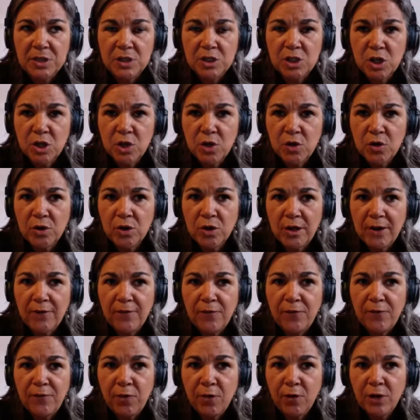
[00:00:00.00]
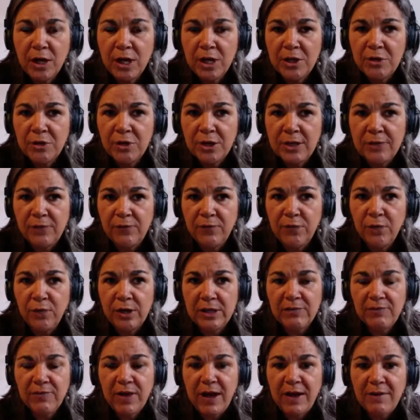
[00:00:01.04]
total of
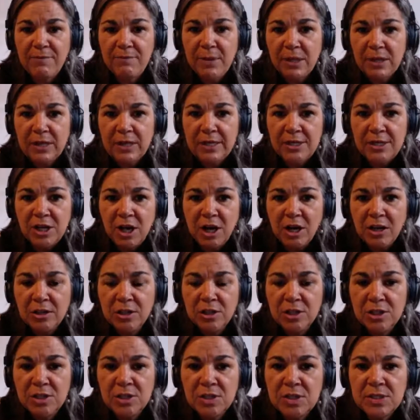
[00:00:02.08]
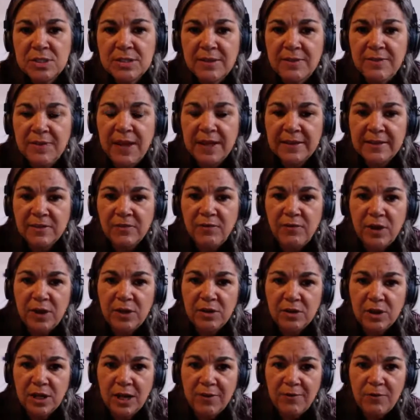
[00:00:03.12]
$445 million that the
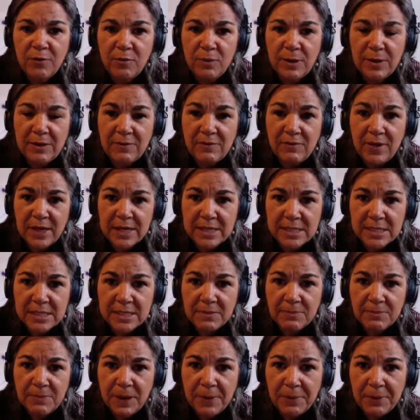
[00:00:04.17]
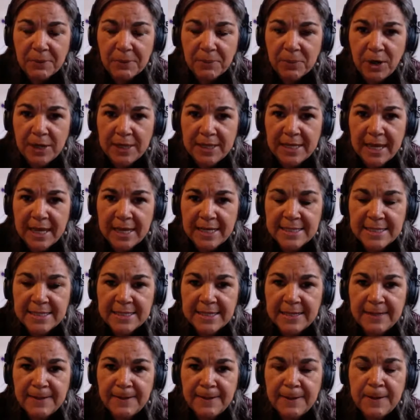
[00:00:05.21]
federal government invests in public
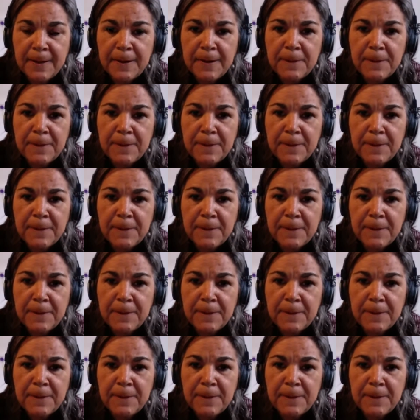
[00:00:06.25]
broadcasting.